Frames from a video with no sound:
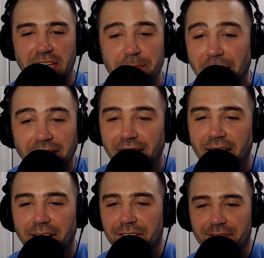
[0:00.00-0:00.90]
He
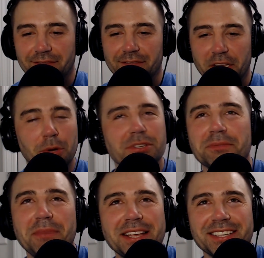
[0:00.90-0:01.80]
made it hail. It
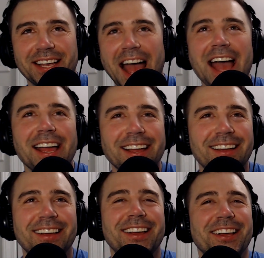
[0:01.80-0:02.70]
was amazing.
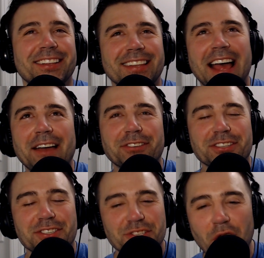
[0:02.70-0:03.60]
I
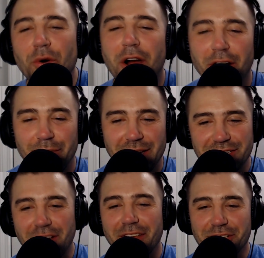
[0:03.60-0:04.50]
laughed so
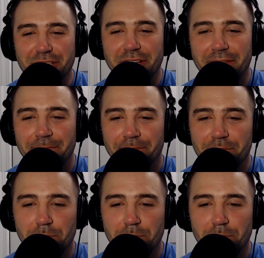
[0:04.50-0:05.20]
hard when I saw that shit.